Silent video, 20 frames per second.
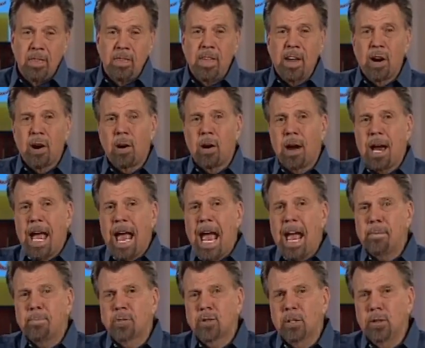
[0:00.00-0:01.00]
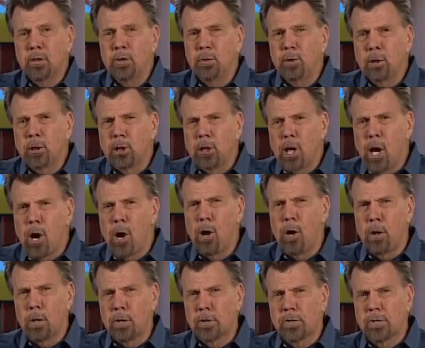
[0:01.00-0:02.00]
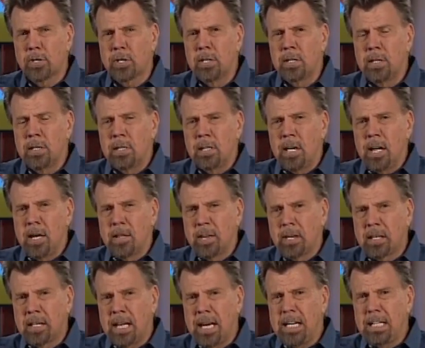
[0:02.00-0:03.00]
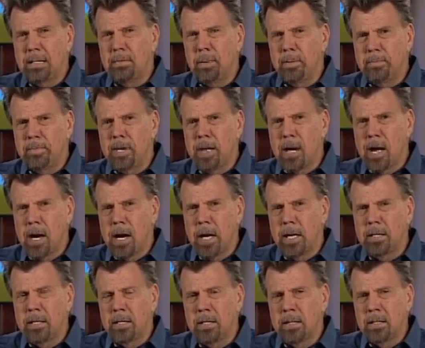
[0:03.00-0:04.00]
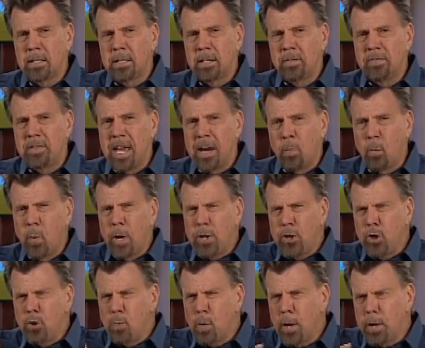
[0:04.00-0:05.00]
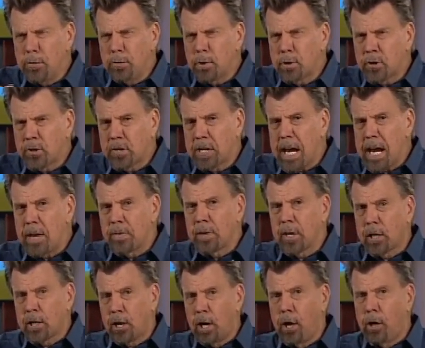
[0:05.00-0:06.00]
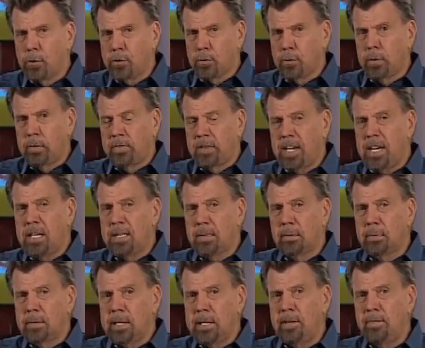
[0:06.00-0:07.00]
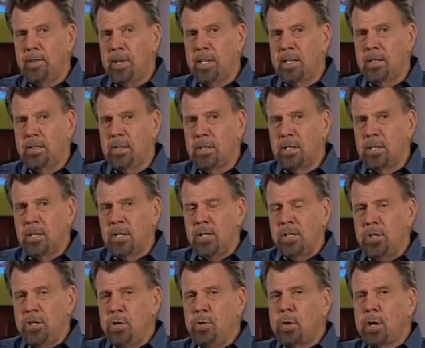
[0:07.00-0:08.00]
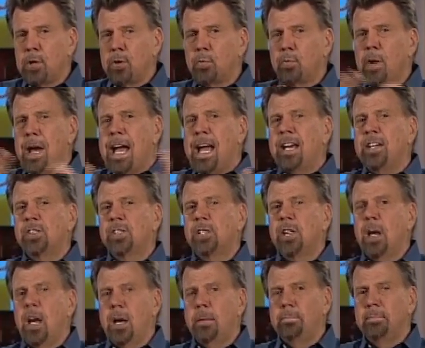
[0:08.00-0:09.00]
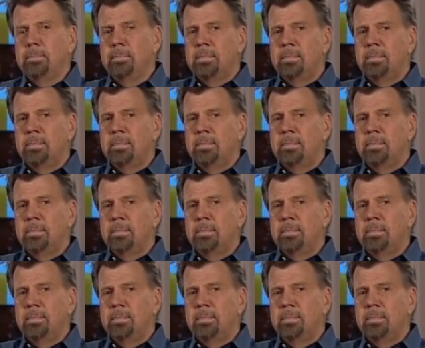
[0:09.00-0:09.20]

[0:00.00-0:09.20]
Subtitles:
There are absolute laws in the kingdom of God that when you understand the culture of kingdom living, you can rise up